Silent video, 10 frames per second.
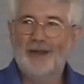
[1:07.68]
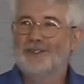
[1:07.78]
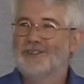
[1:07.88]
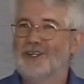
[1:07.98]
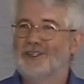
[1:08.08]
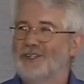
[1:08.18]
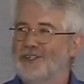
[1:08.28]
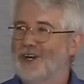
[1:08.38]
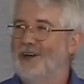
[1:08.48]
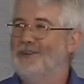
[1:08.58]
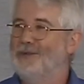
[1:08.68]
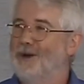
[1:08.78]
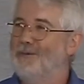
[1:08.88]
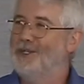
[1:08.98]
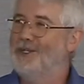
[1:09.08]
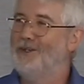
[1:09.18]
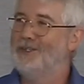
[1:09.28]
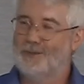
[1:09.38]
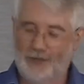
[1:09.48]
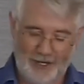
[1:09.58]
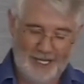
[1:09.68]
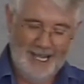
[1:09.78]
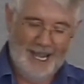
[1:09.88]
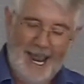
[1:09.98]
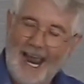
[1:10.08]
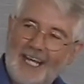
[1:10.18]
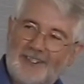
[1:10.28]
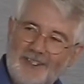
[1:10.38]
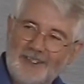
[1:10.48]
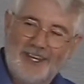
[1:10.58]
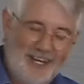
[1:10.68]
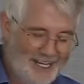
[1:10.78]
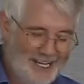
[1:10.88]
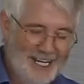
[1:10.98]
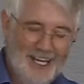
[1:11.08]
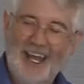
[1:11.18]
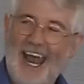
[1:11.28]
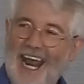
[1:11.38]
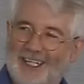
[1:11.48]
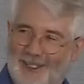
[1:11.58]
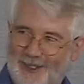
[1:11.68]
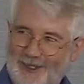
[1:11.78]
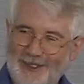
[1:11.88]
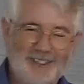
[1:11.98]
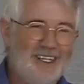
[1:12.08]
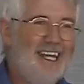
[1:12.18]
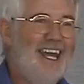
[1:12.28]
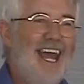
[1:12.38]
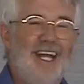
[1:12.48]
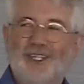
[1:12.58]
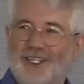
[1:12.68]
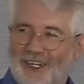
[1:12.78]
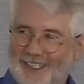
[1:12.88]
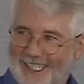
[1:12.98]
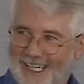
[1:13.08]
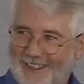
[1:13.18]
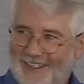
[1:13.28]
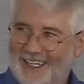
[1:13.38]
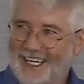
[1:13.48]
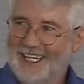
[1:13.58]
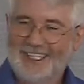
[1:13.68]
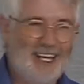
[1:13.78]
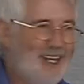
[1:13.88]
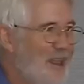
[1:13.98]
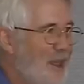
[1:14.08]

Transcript: research has shown that what we used were axes, hacksaws, and shotguns. So,